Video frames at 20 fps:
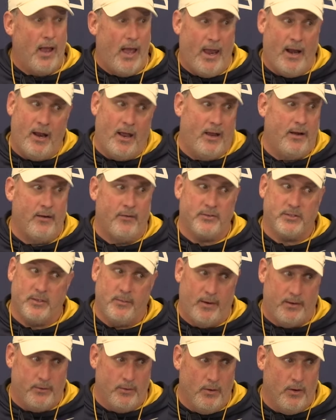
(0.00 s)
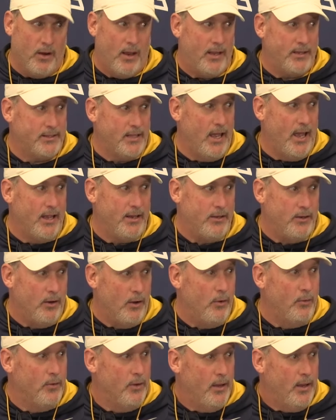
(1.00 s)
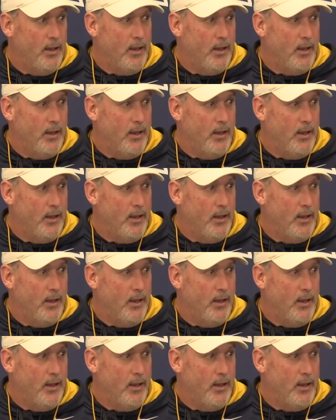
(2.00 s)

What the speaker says: I never seen anybody do it like that, you know.